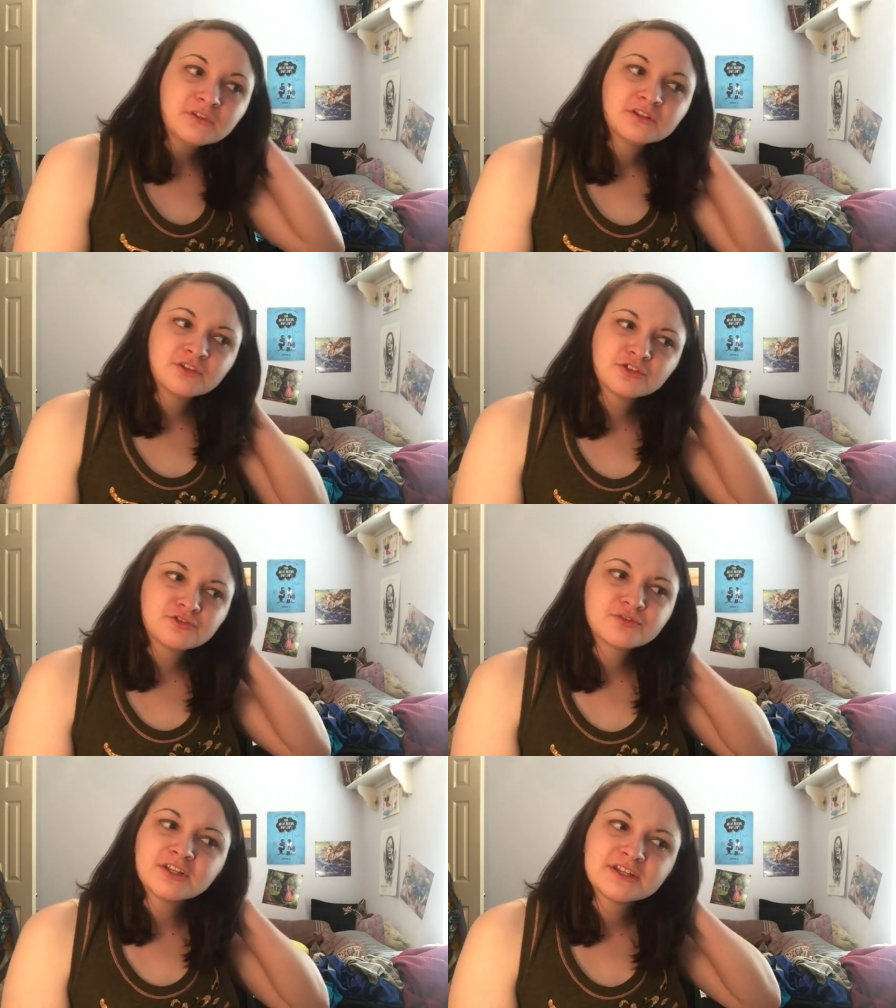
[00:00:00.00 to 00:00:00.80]
This
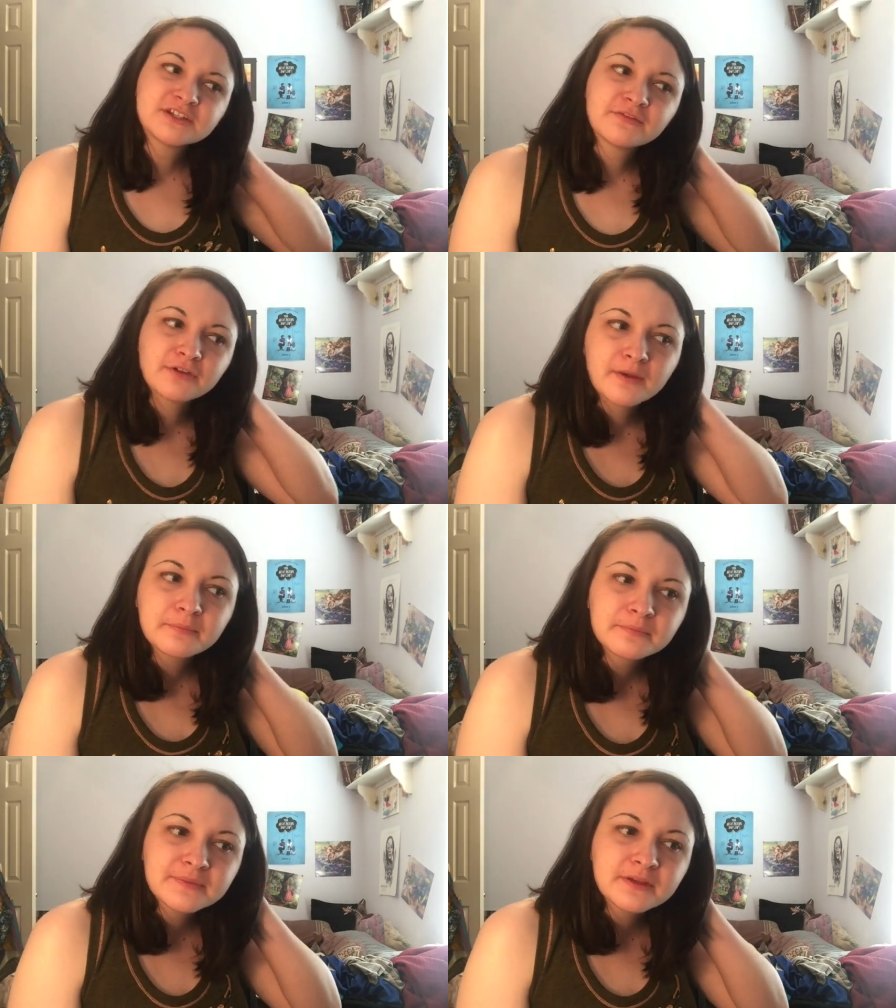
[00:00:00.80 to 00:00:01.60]
is really different.
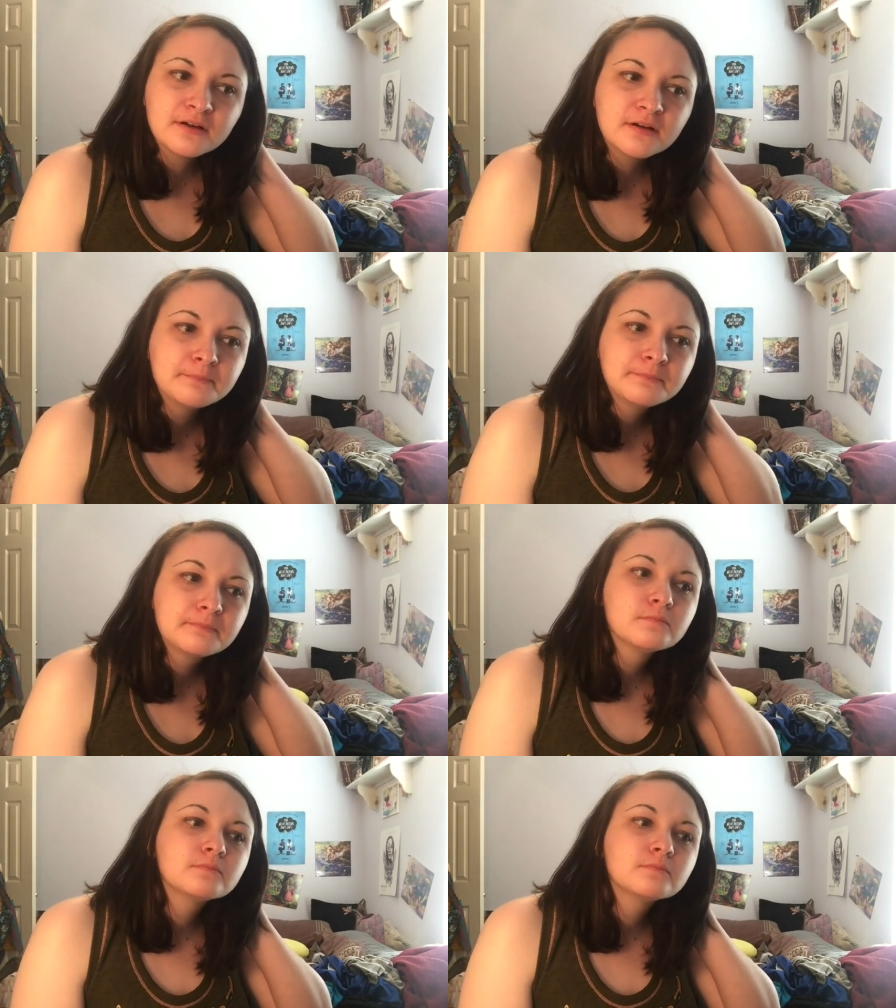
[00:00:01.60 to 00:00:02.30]
Um,